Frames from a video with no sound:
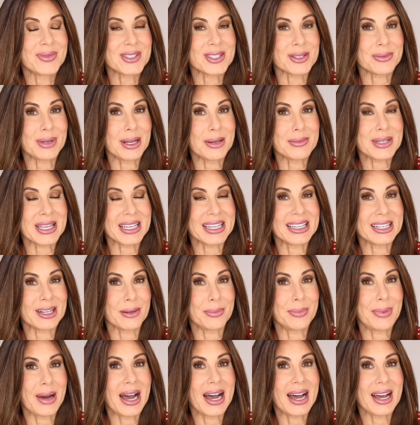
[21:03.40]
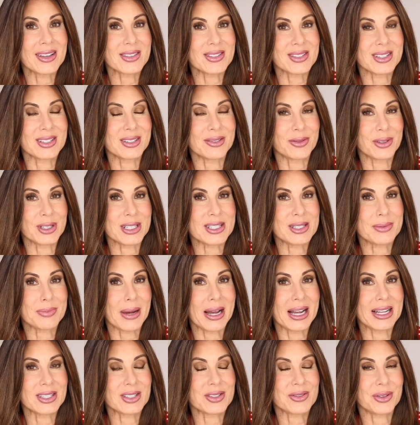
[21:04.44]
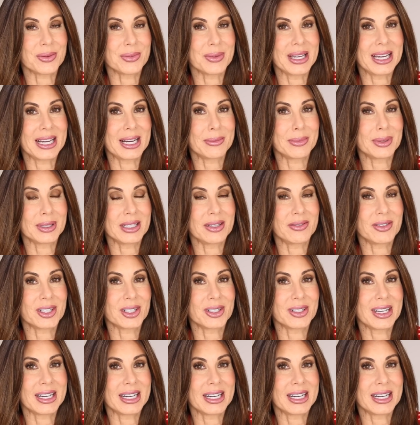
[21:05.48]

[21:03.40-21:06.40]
sometimes I get a positive response from that, believe it or